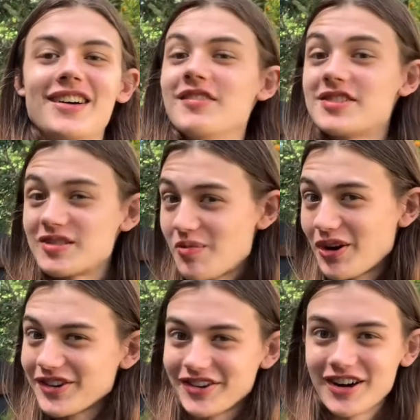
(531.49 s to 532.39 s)

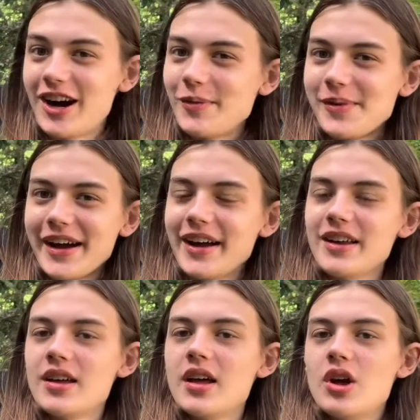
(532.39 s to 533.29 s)
smarter combat,
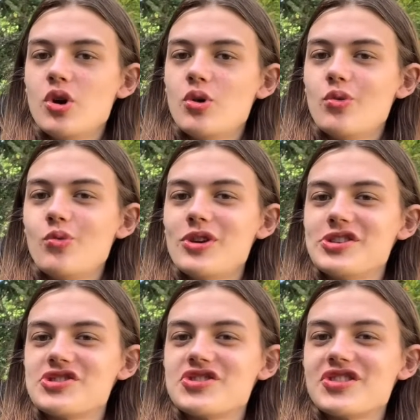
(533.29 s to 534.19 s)

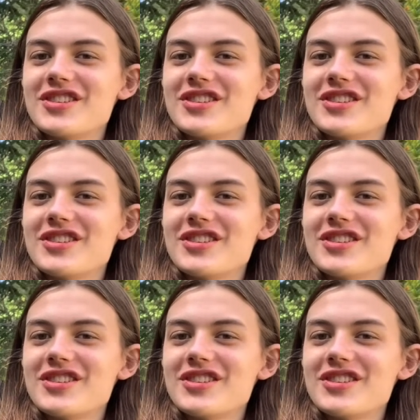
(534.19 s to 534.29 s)
which